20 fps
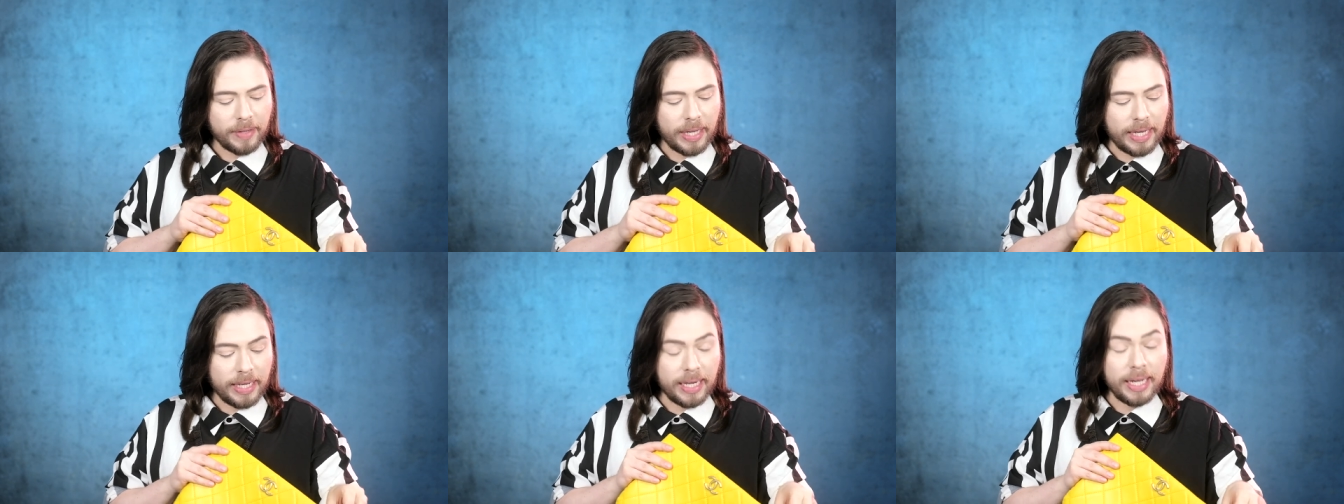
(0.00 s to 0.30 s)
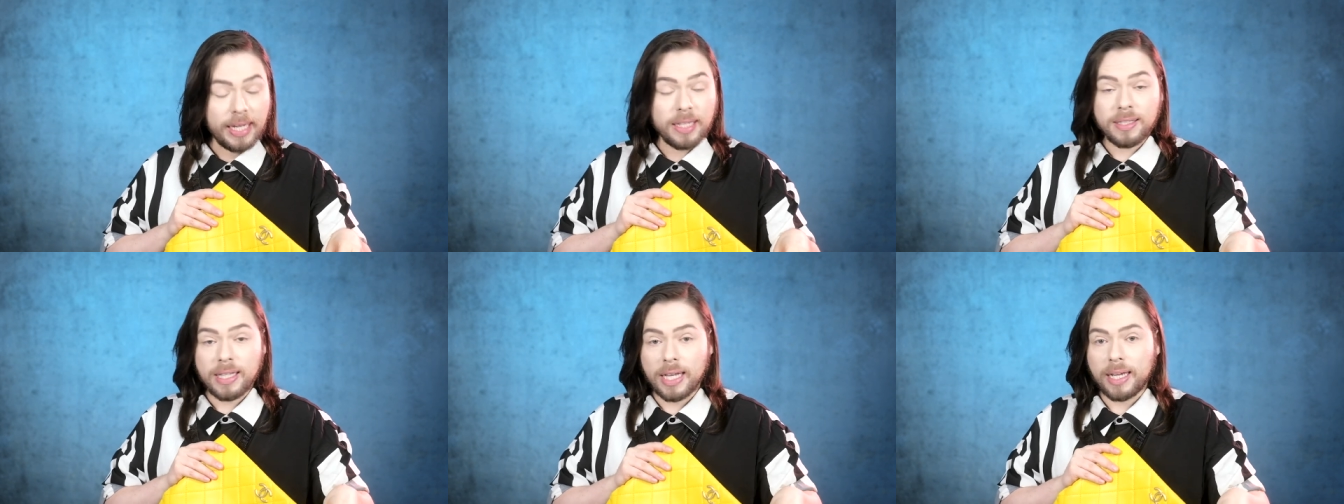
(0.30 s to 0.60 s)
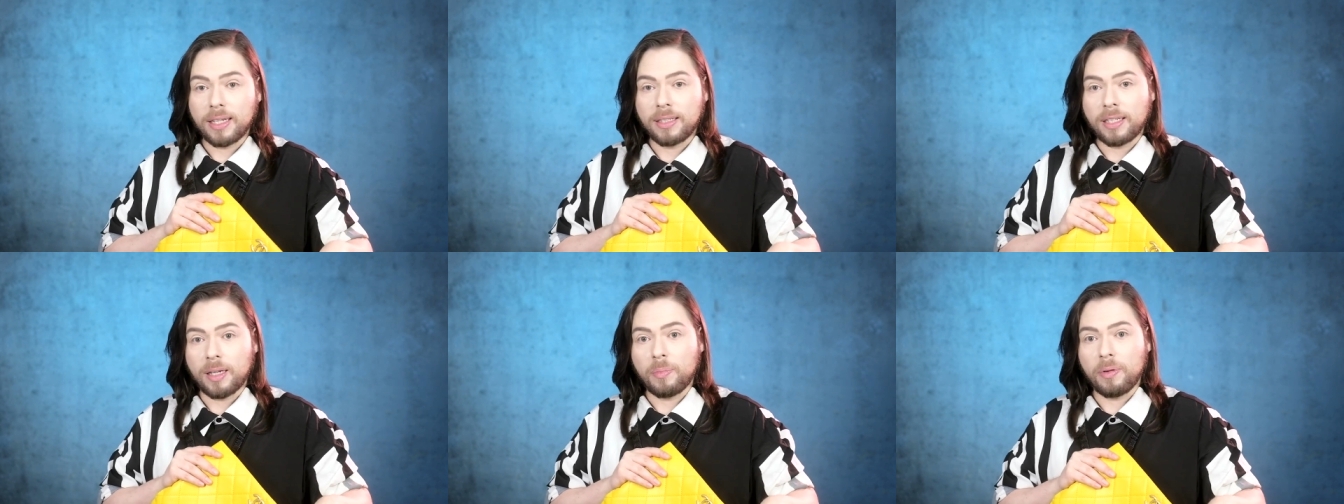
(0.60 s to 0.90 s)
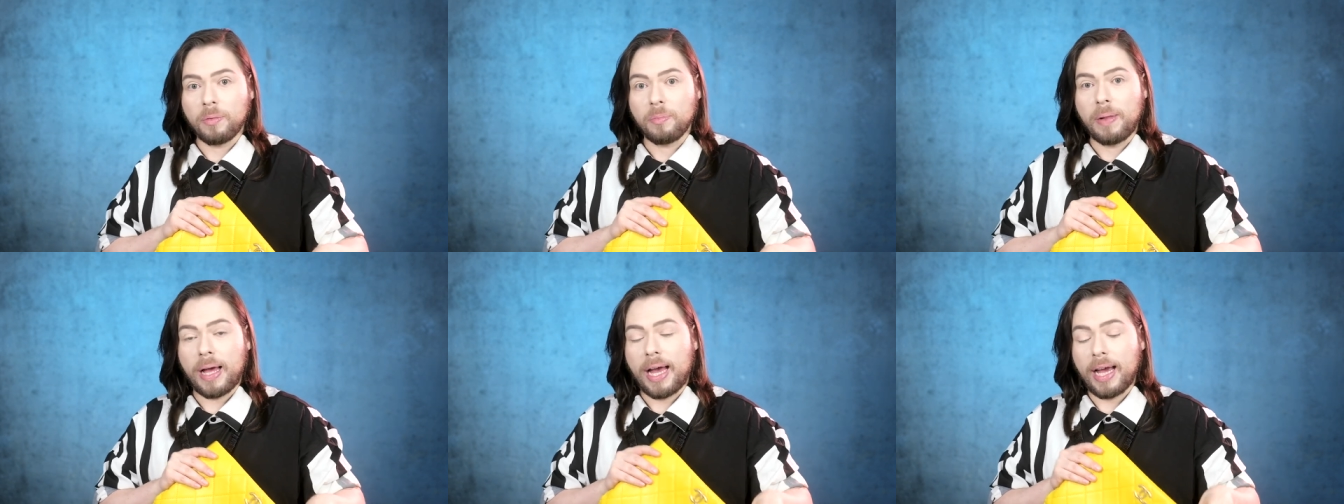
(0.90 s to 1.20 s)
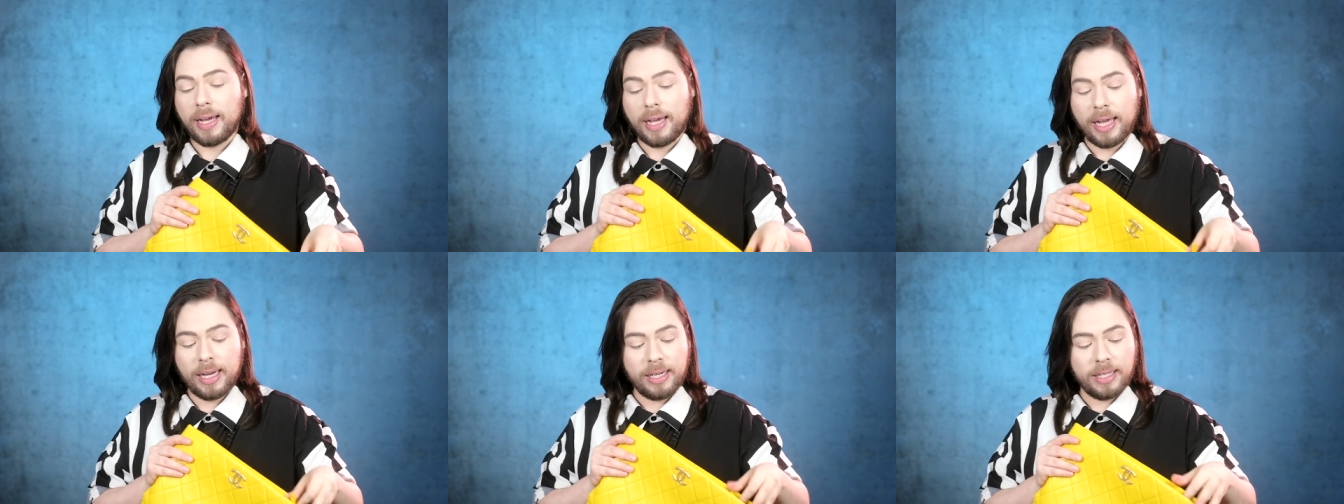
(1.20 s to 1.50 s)
It is like a double
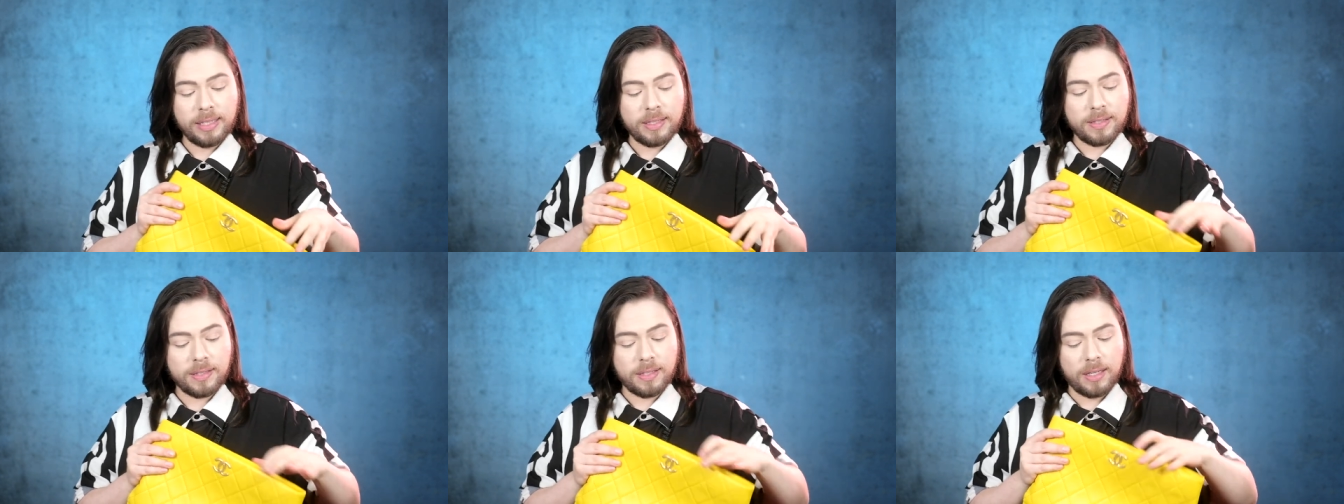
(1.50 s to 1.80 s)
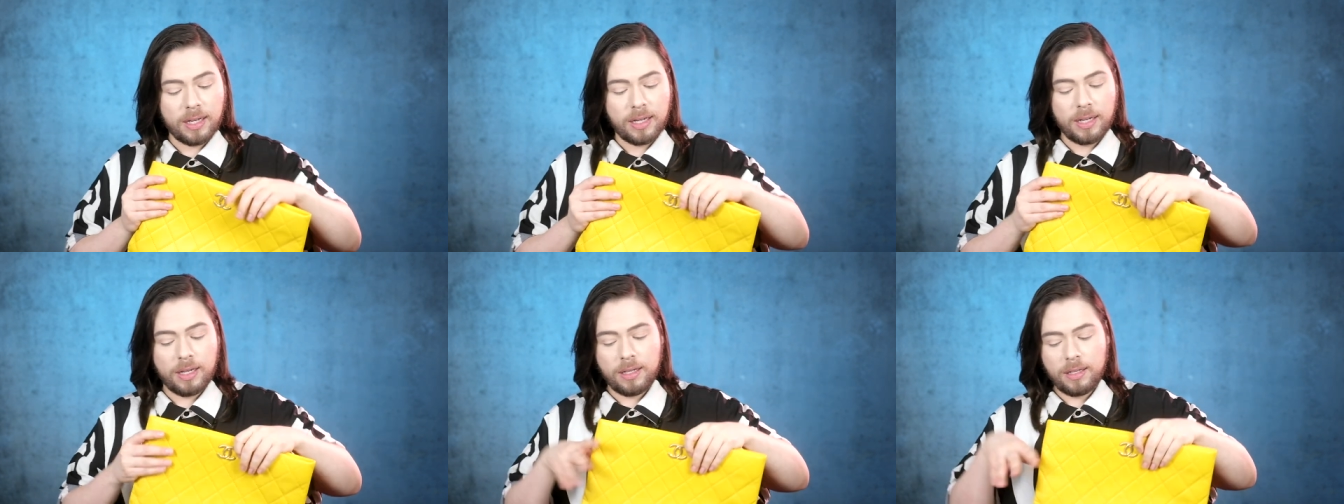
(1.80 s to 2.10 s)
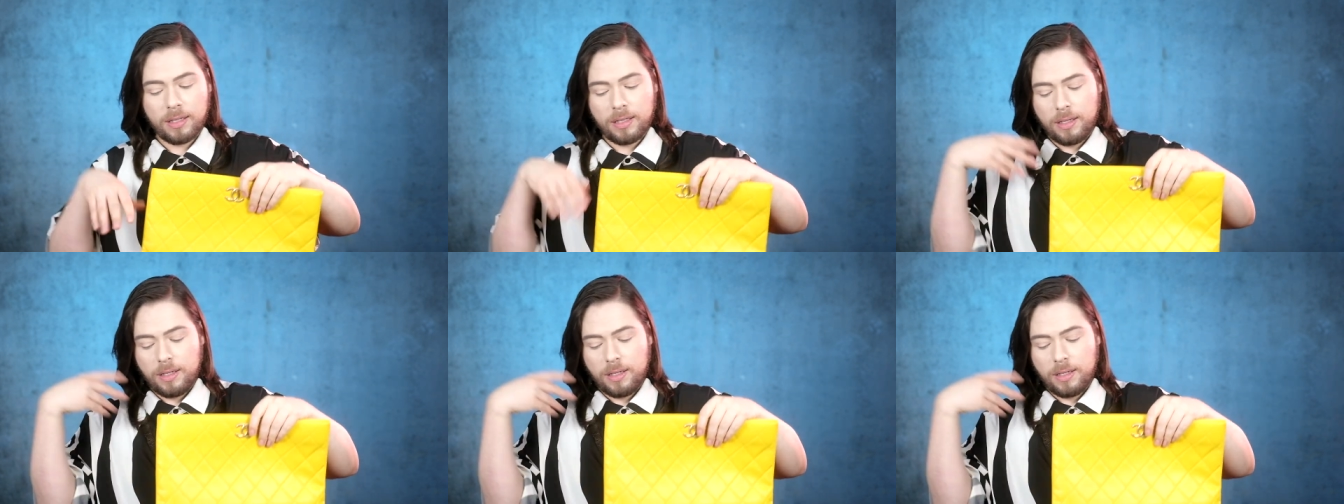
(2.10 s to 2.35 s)
bag, and it's uh,